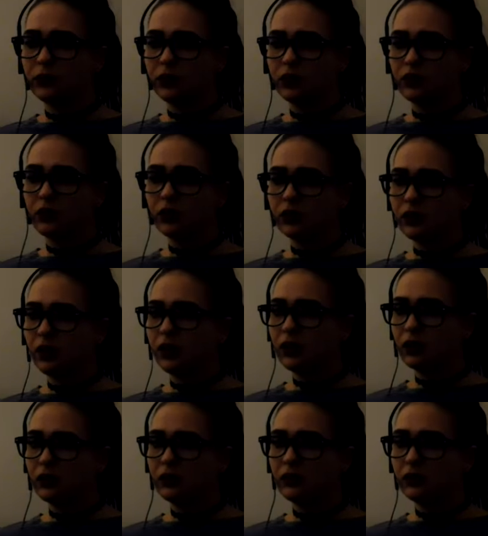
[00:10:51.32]
Destroyed City.
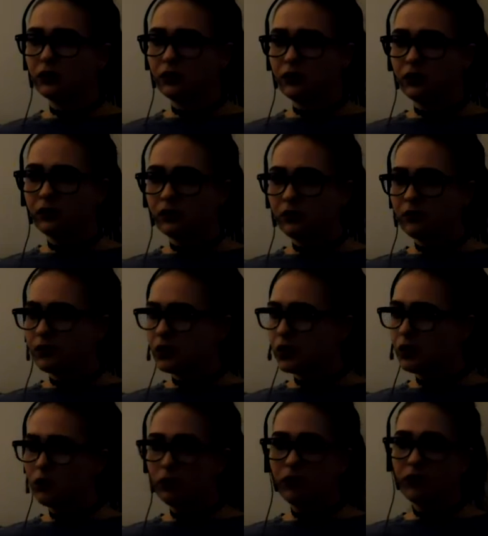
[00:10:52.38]

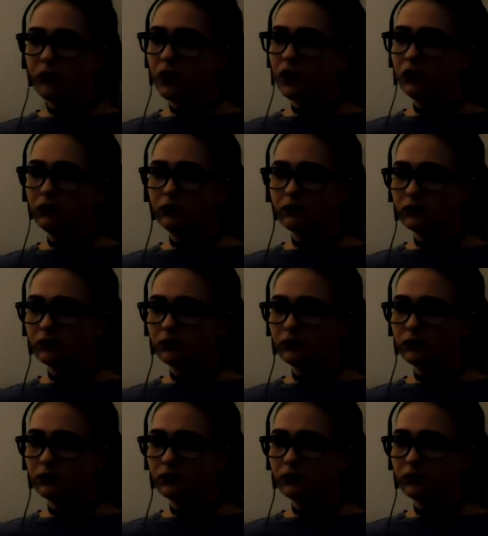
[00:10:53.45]
Cool with me.